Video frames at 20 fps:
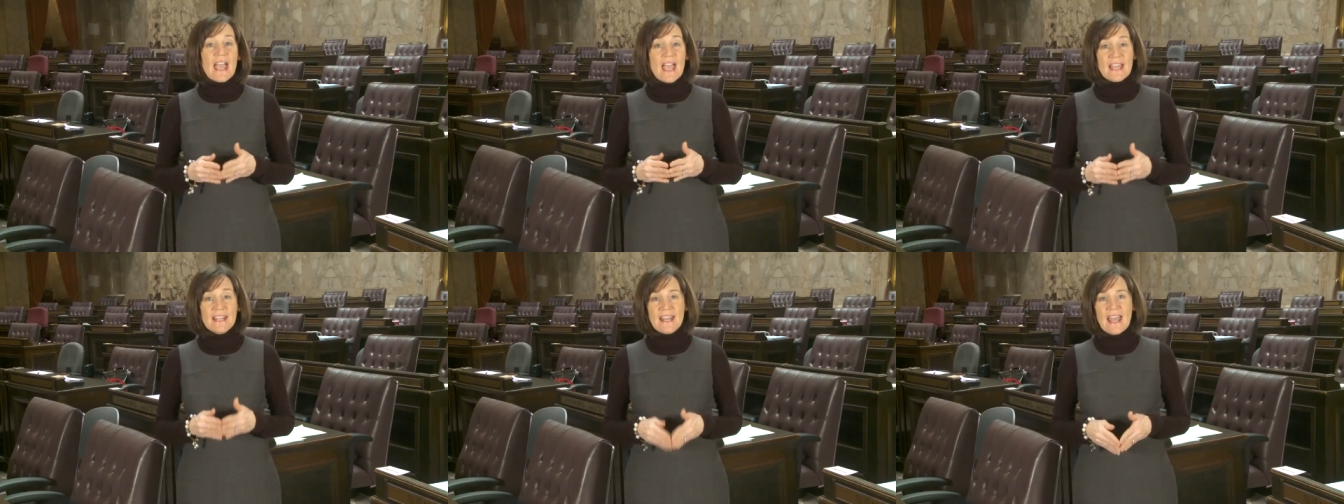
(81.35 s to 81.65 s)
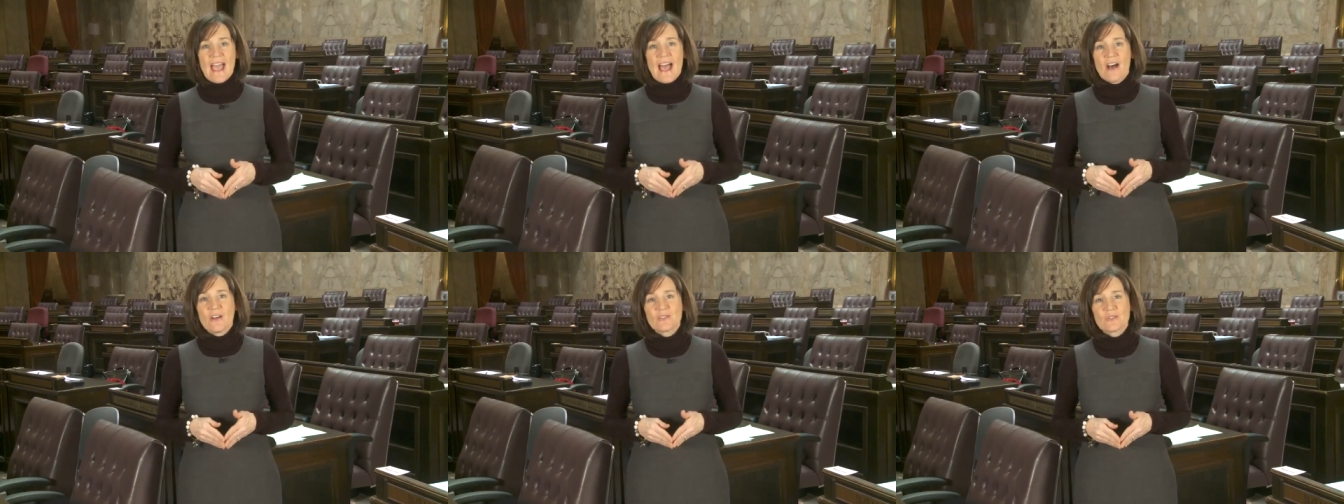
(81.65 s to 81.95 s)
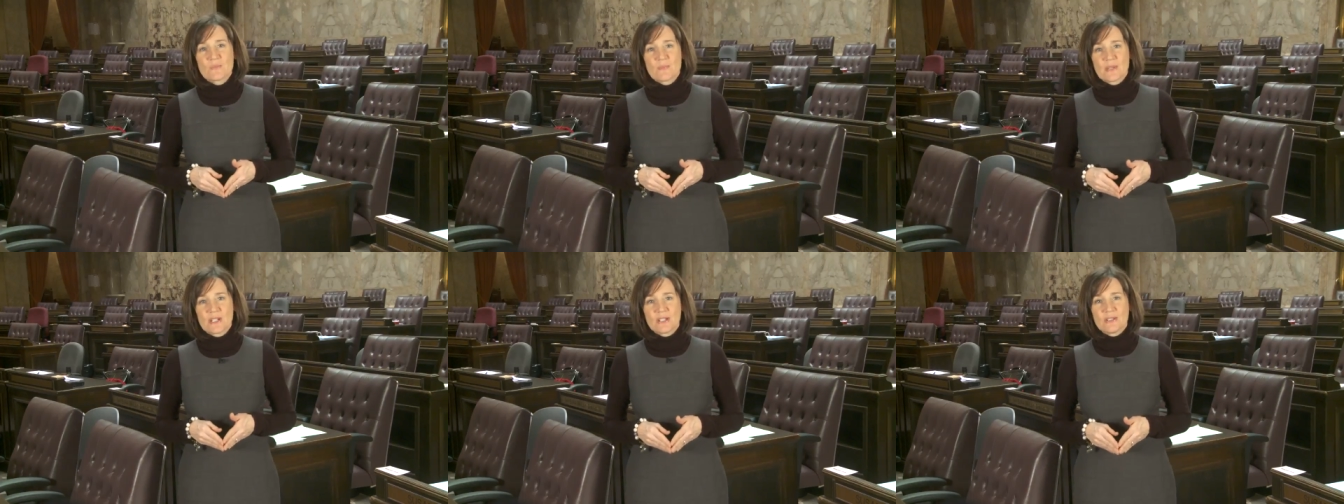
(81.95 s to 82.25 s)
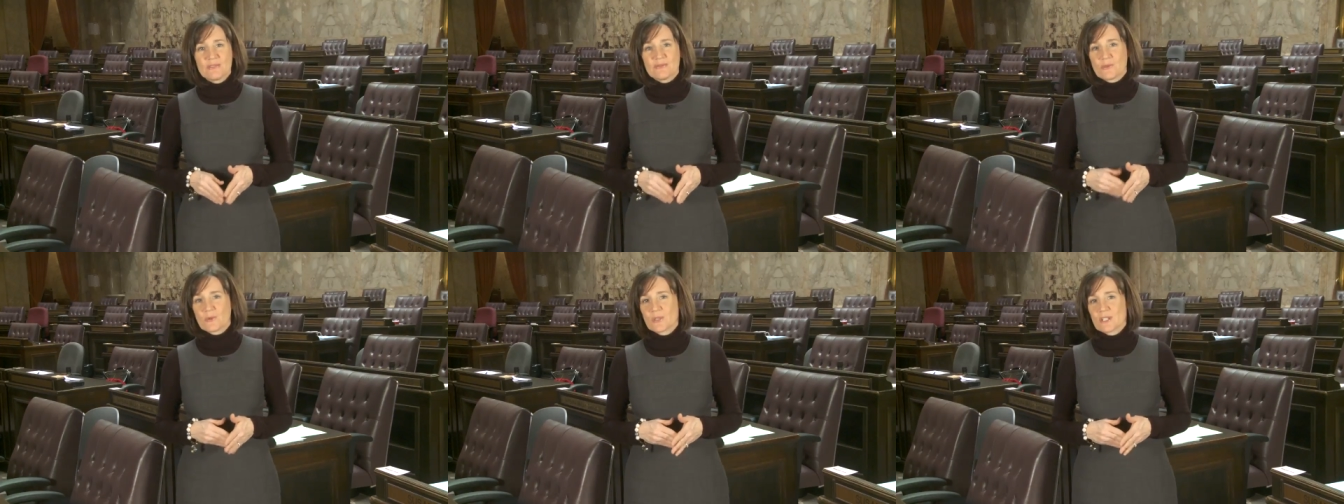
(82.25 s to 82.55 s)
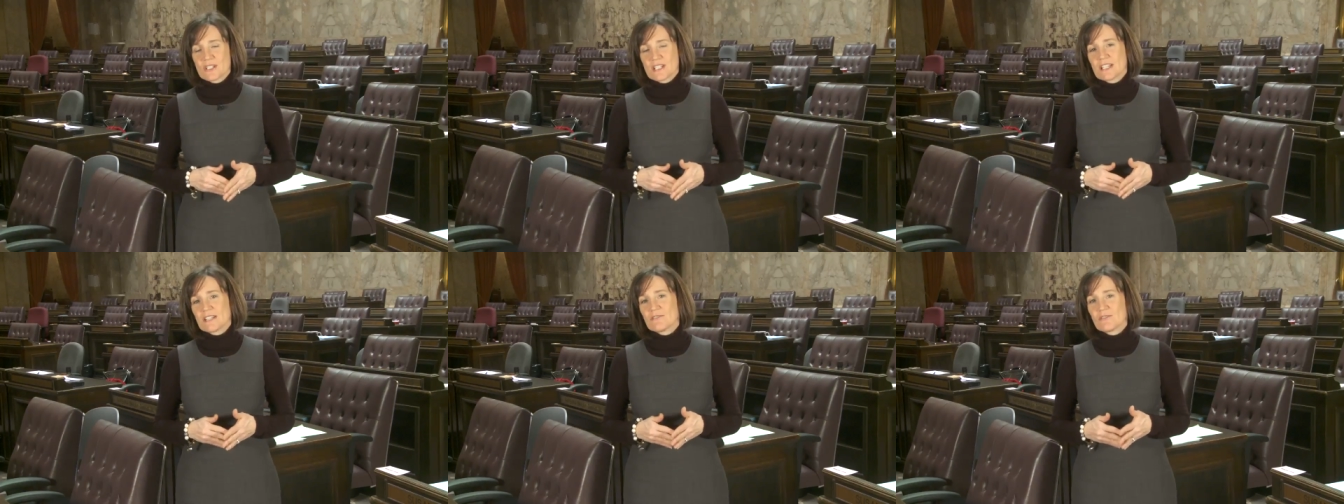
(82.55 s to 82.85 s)
and House Bill
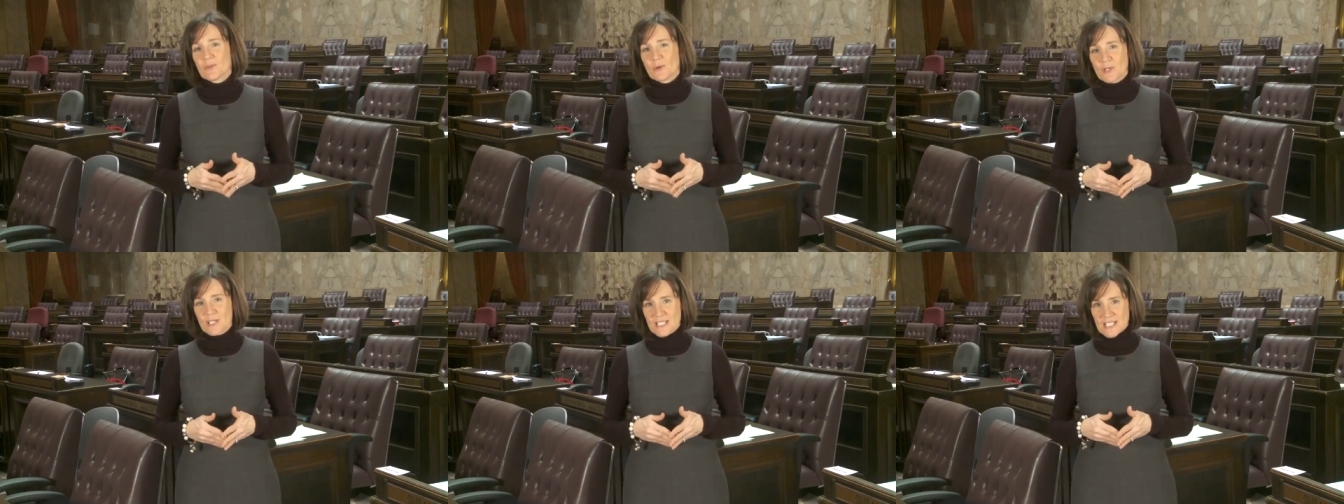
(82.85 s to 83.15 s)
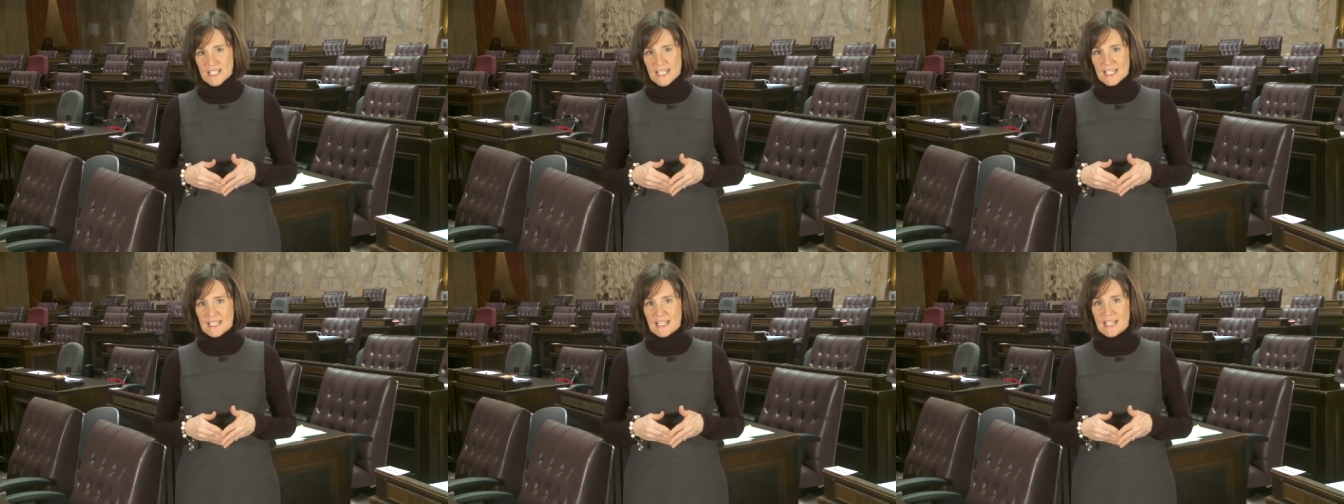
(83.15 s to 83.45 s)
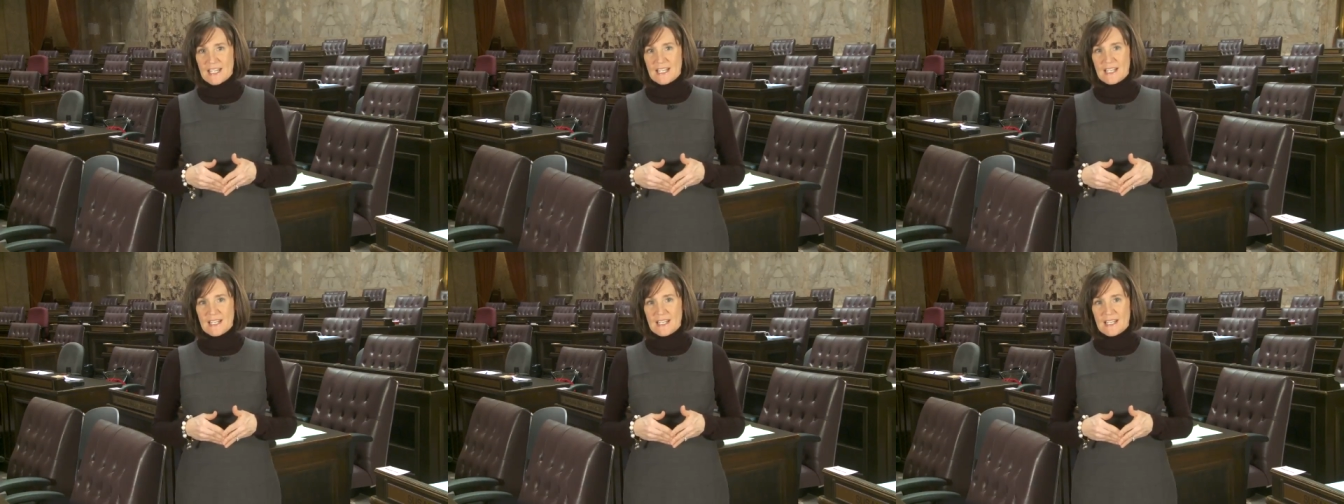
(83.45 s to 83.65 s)
1414.